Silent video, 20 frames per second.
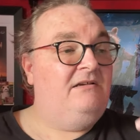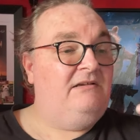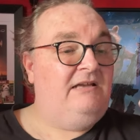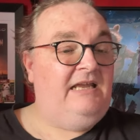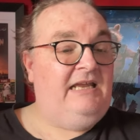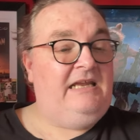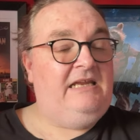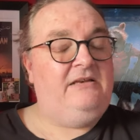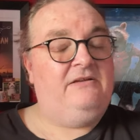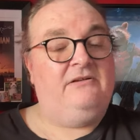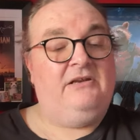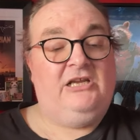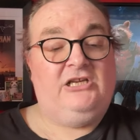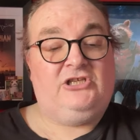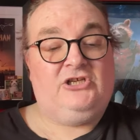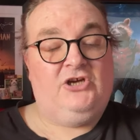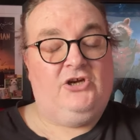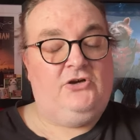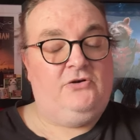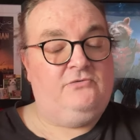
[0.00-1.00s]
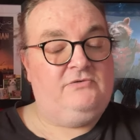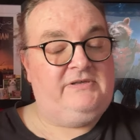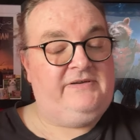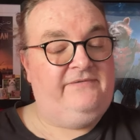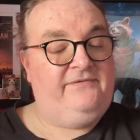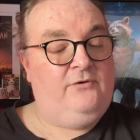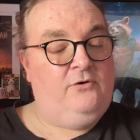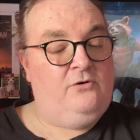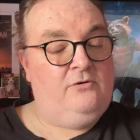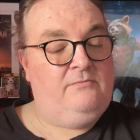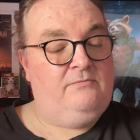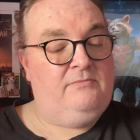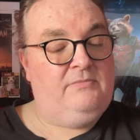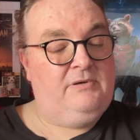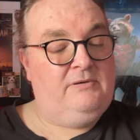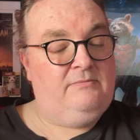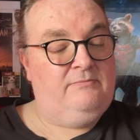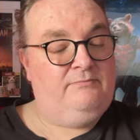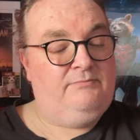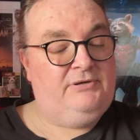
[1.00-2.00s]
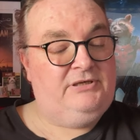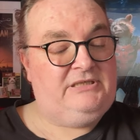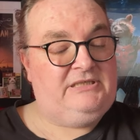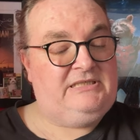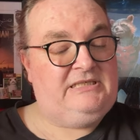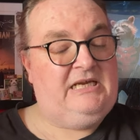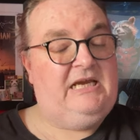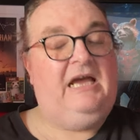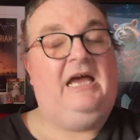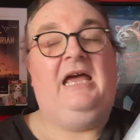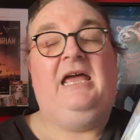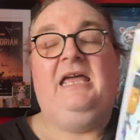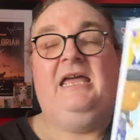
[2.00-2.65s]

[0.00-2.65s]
in Eternals form. But there